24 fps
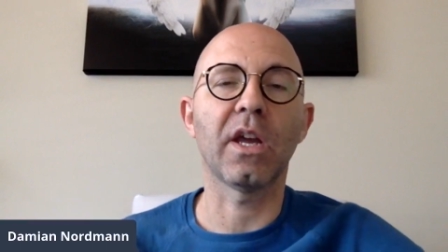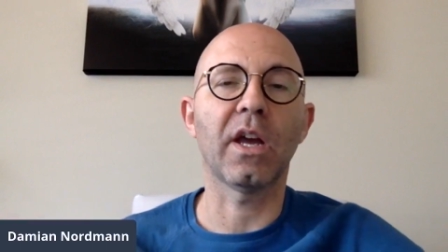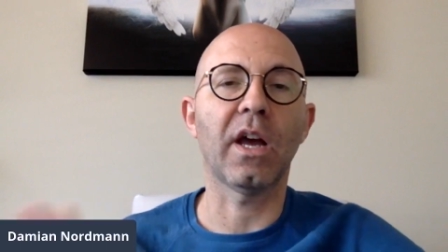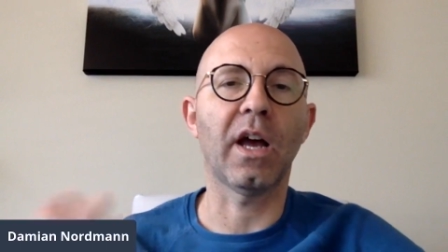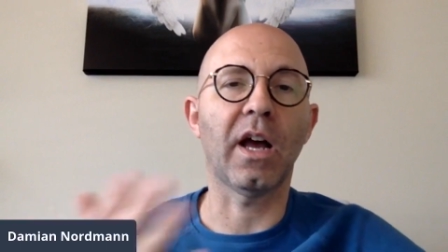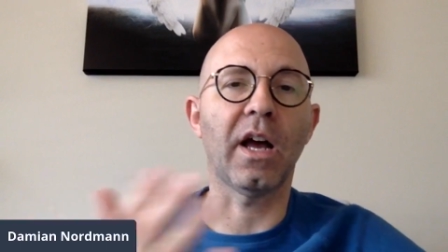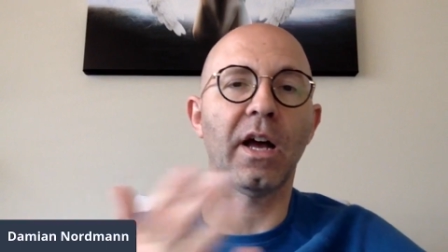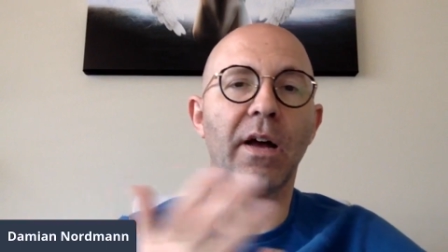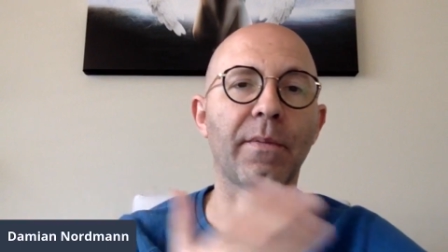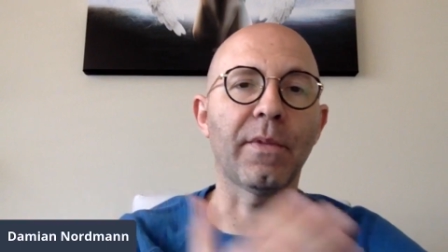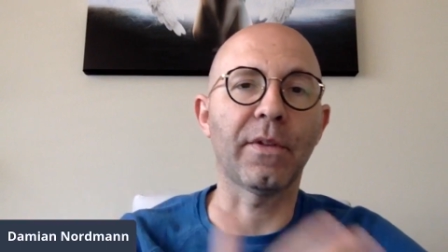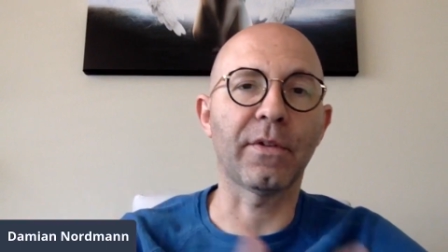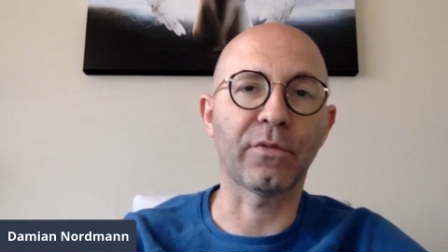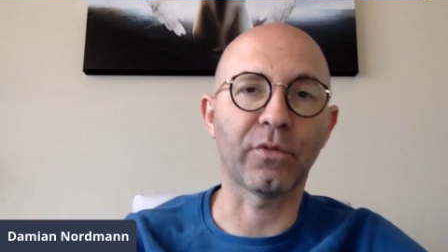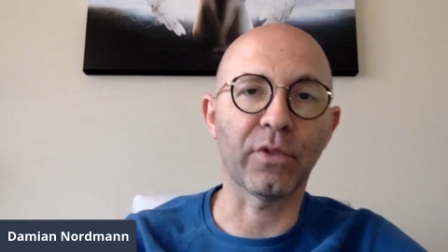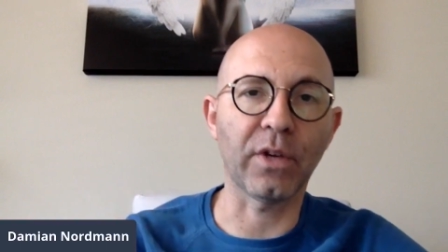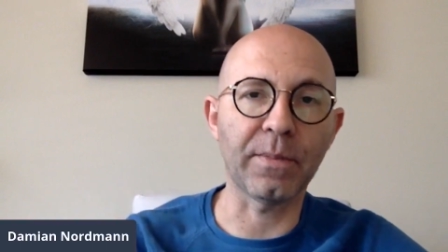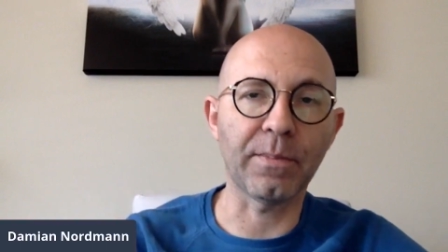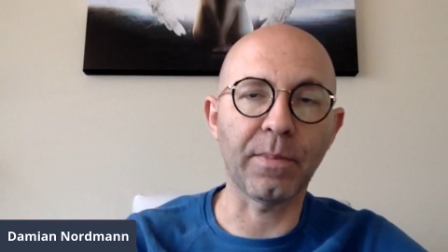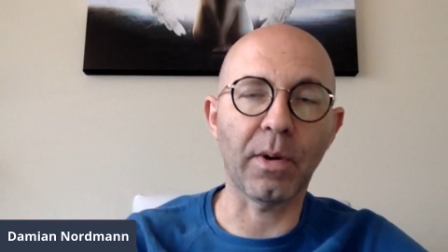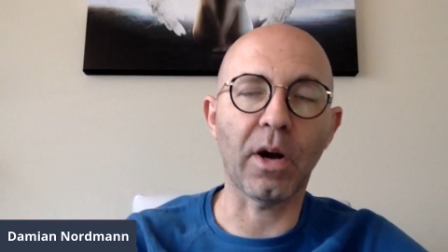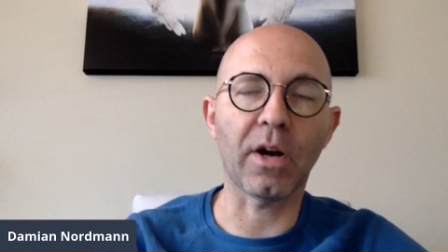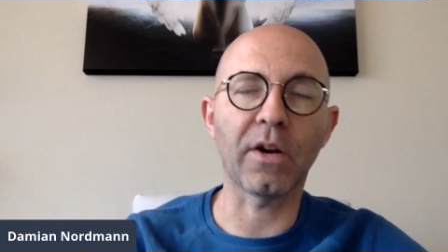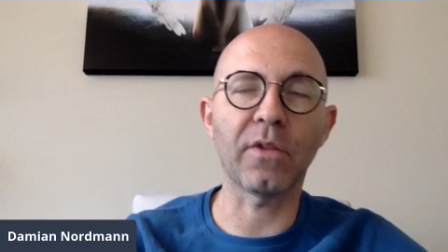the free
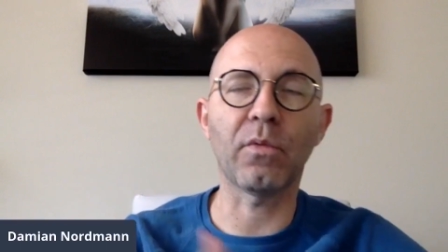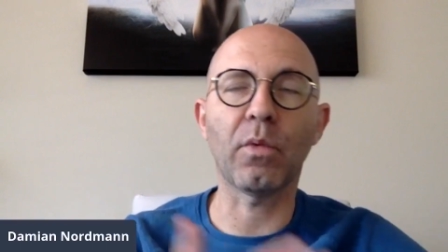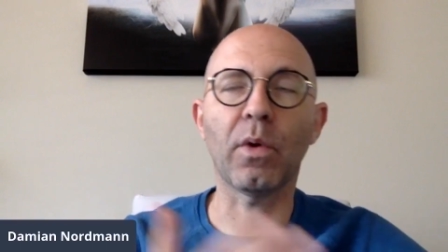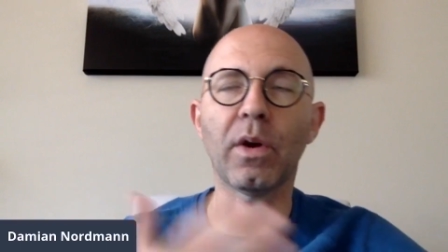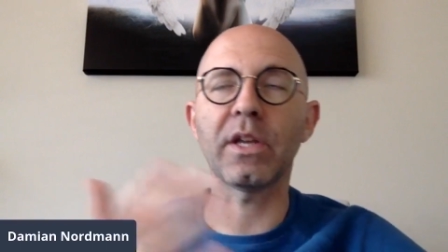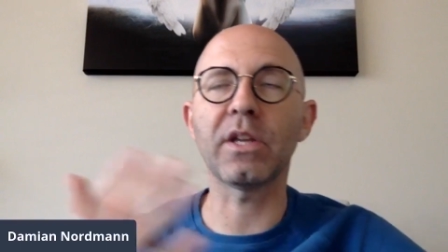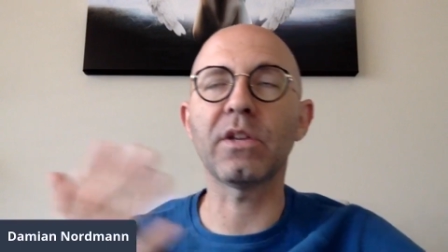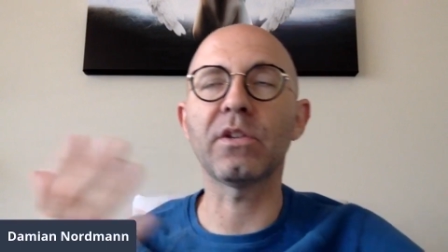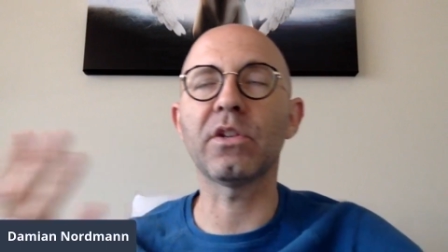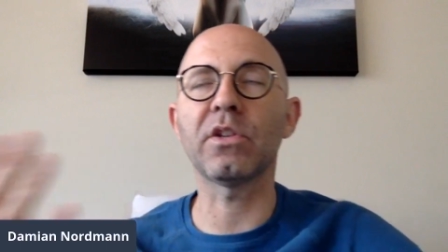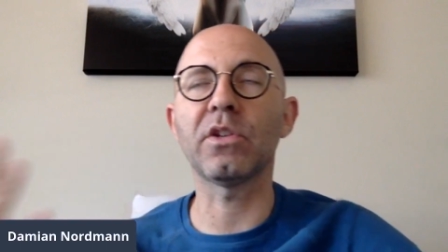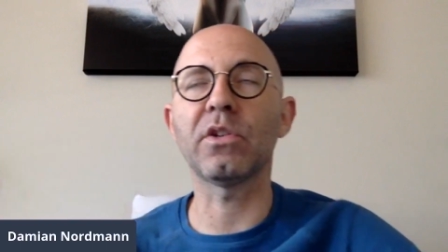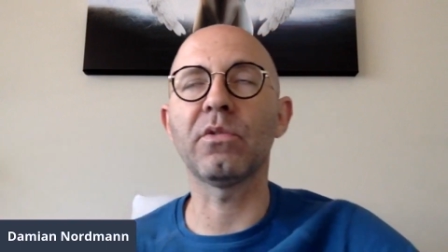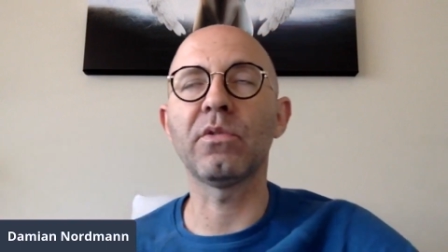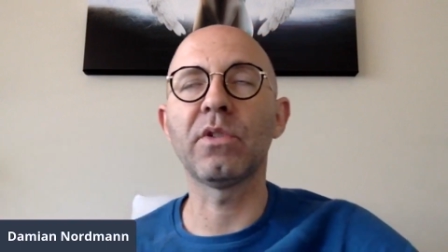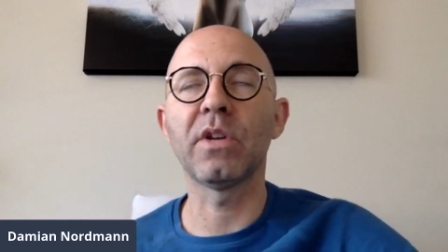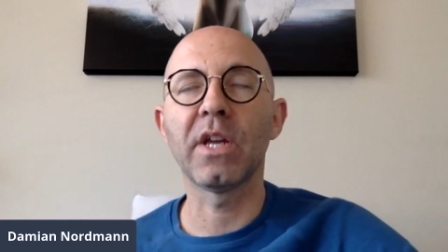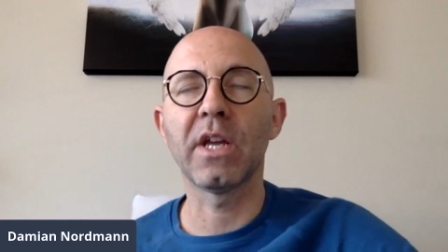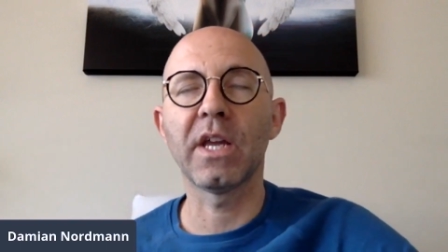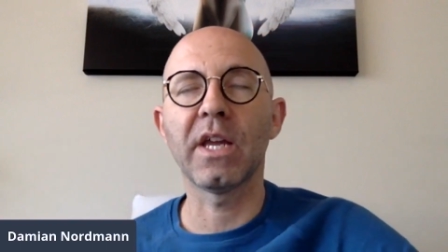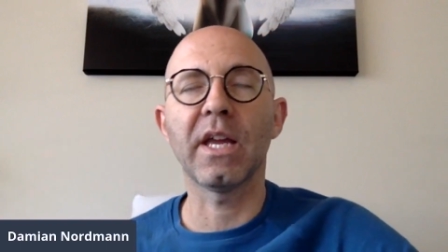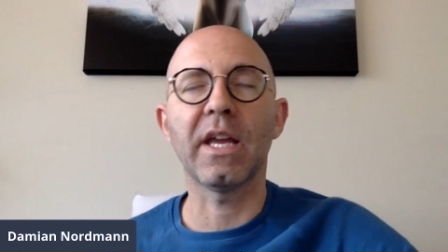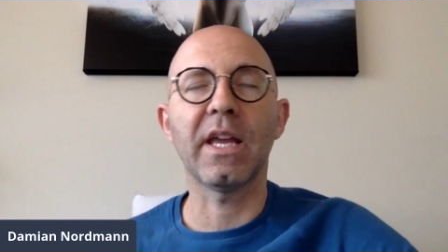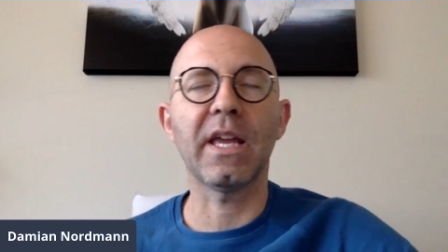part of what you do,
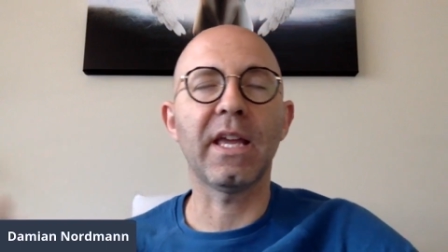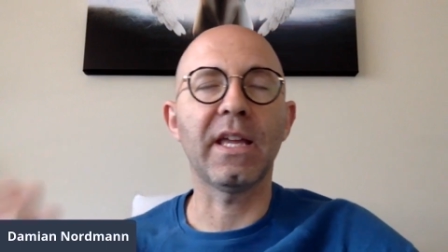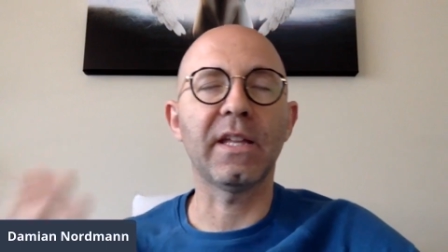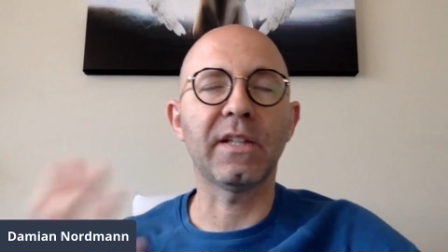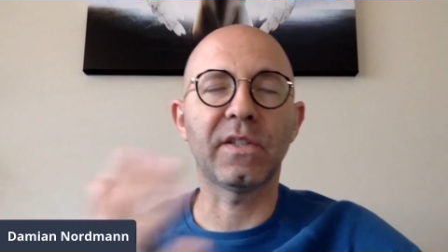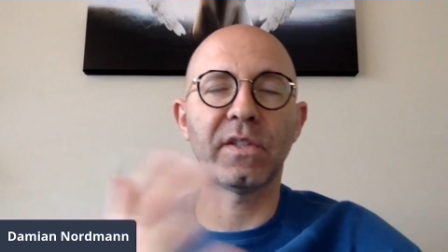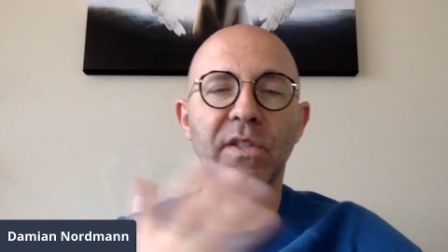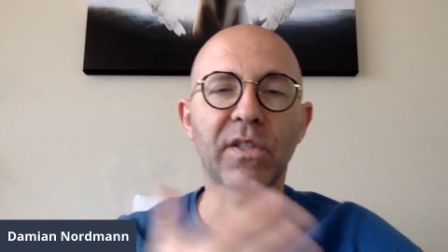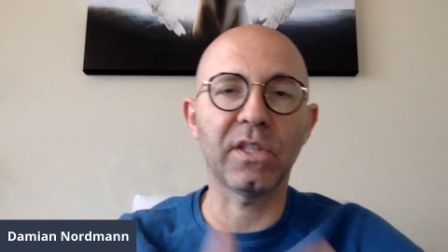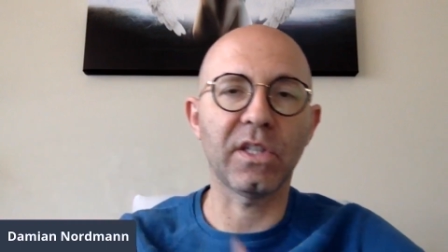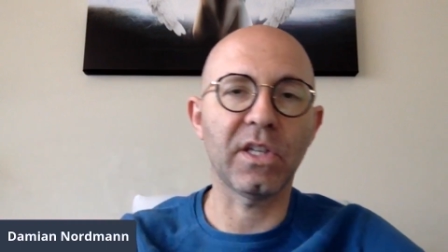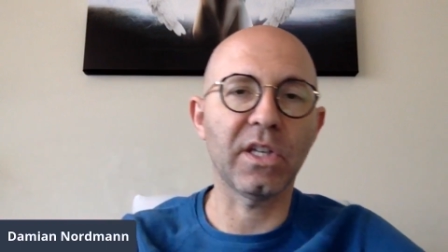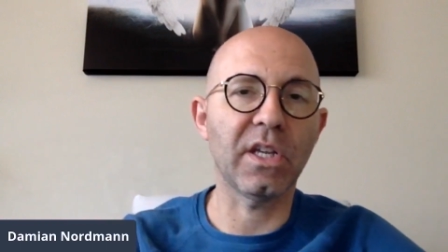it's